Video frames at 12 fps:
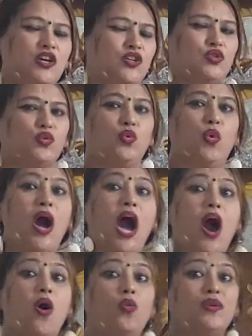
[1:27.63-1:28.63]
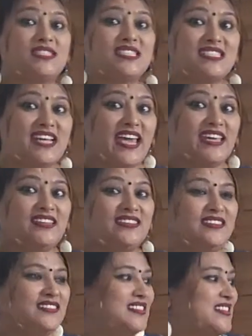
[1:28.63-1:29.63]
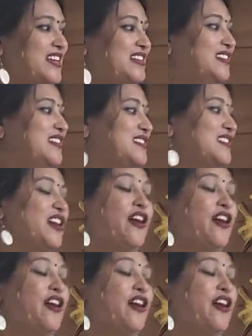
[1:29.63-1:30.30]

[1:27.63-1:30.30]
So how is the tiger? The tiger is